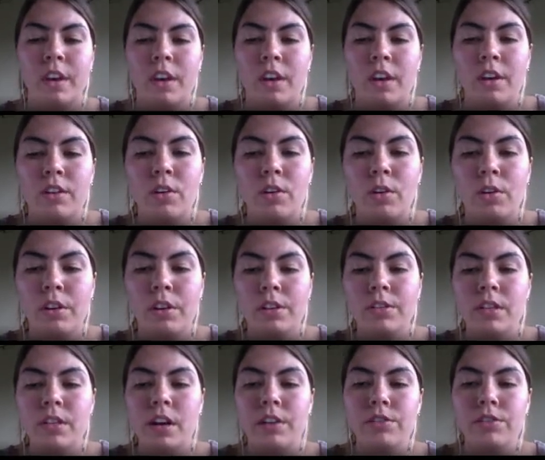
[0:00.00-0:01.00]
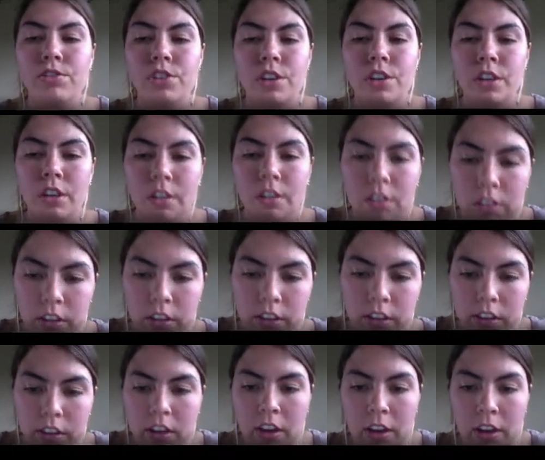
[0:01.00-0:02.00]
Google Excel sheet.
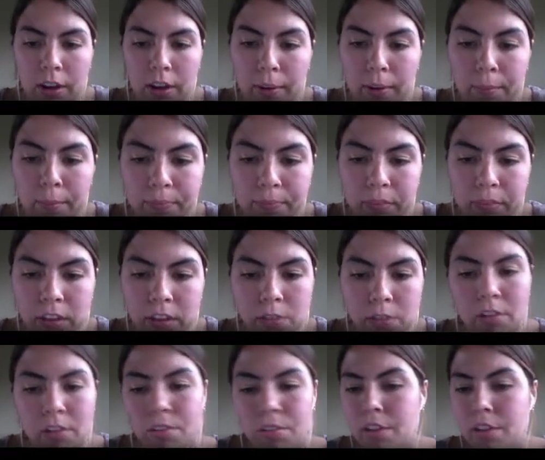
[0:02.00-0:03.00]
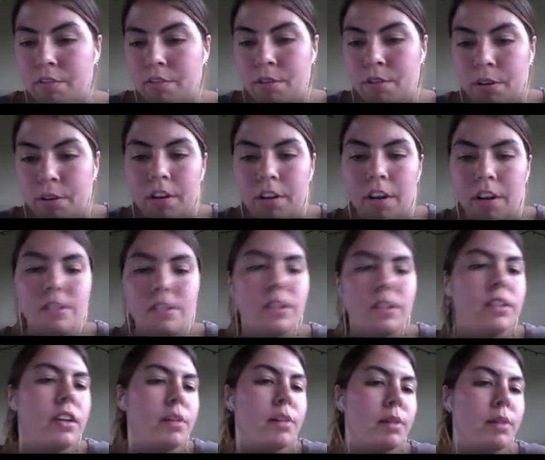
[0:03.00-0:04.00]
Um, that's been great for organizing
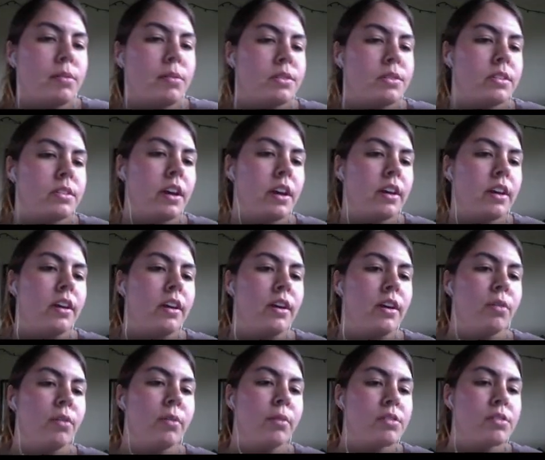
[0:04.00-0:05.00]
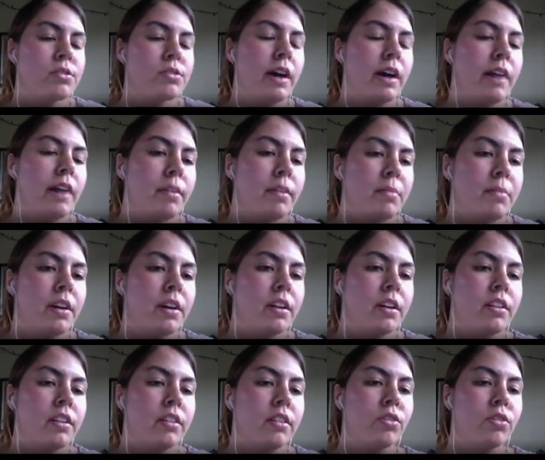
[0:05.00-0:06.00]
them, I would say. We also have them
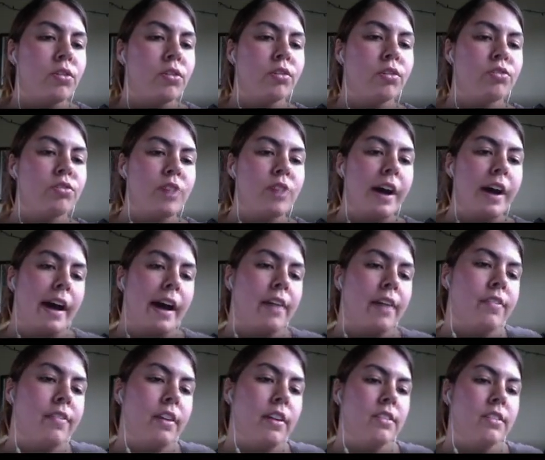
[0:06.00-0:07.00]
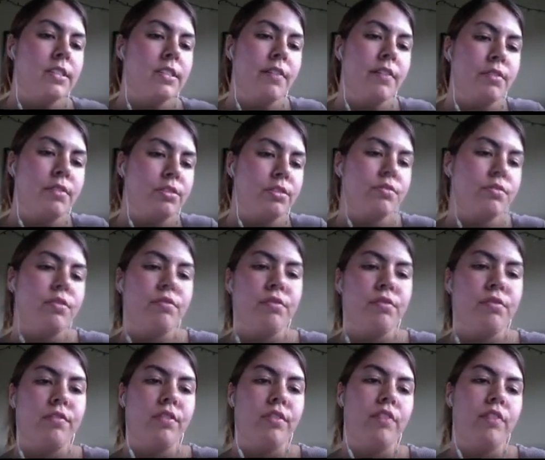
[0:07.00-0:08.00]
on Google Drive in several different
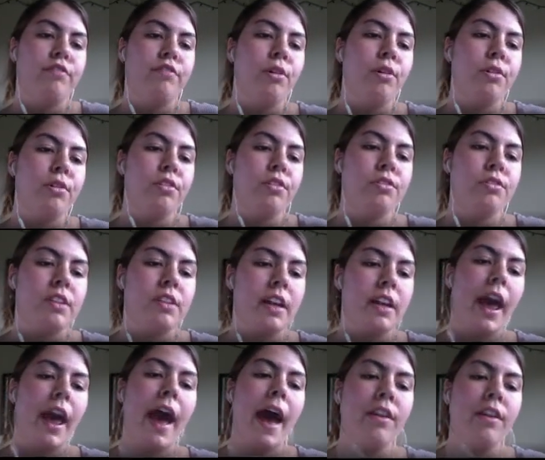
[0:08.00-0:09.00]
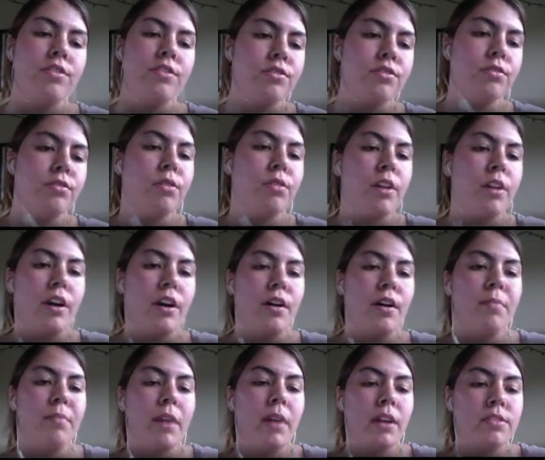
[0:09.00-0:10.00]
folders that I add to
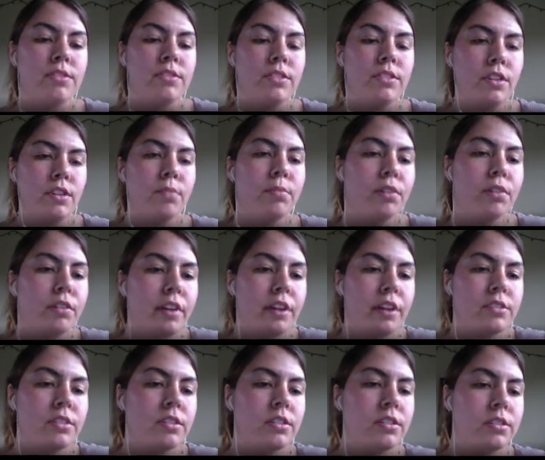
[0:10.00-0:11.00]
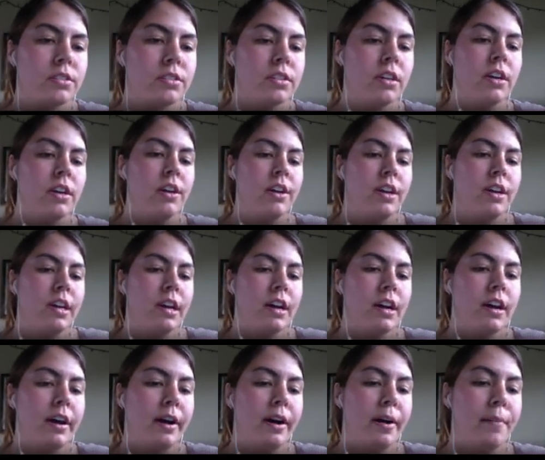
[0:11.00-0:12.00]
um, as the year progresses.
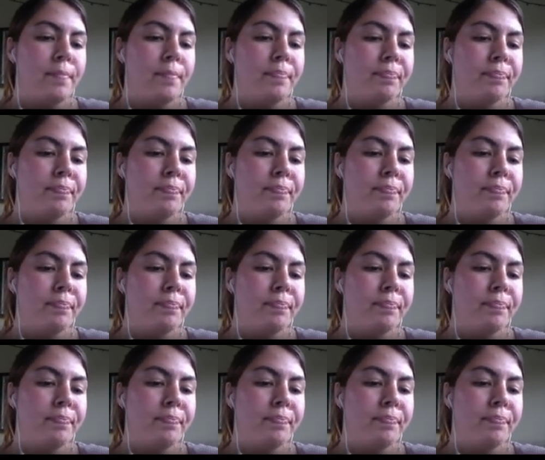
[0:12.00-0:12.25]
Um,